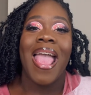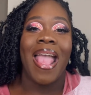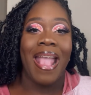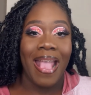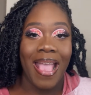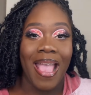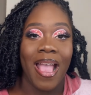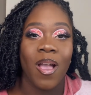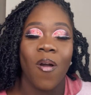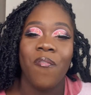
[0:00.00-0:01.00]

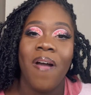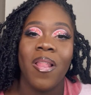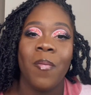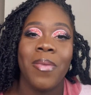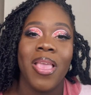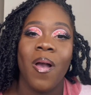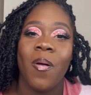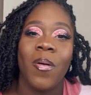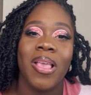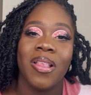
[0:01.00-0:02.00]
And go follow me
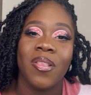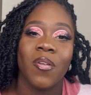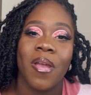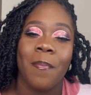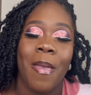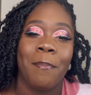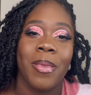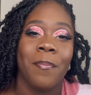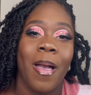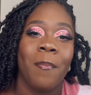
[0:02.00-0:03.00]
on Instagram at
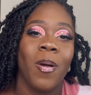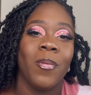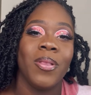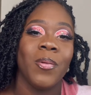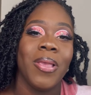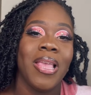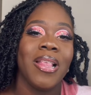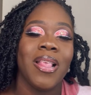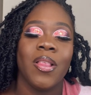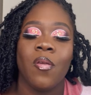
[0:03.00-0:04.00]
Beatbymoe with 2 E's,
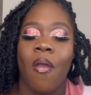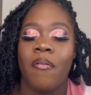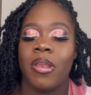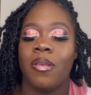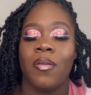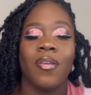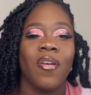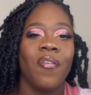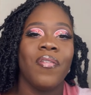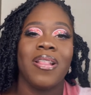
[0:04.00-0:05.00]
because you already know your
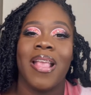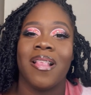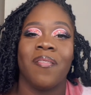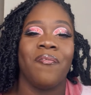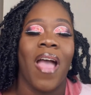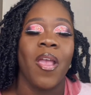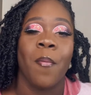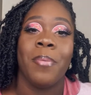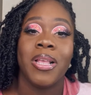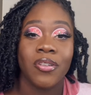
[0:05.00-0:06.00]
girl finna take some fire
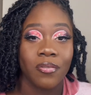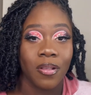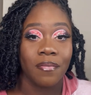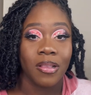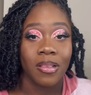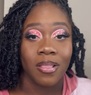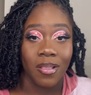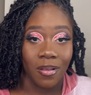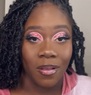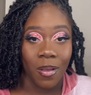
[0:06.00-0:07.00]
pictures of this
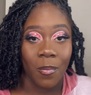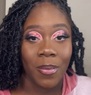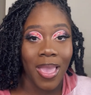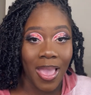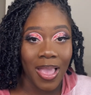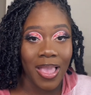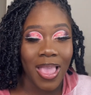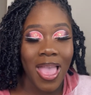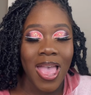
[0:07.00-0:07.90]
look, okay?